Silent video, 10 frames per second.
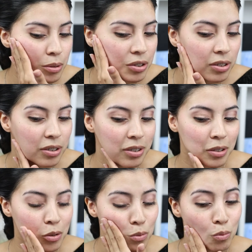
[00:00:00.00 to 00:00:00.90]
which
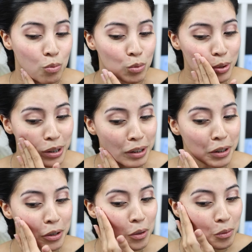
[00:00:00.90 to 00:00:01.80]
is
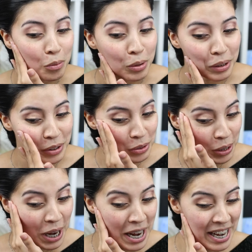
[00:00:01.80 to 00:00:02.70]
really, really
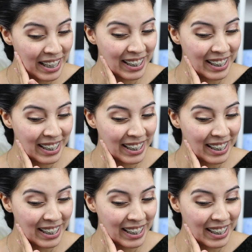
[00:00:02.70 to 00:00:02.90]
strange.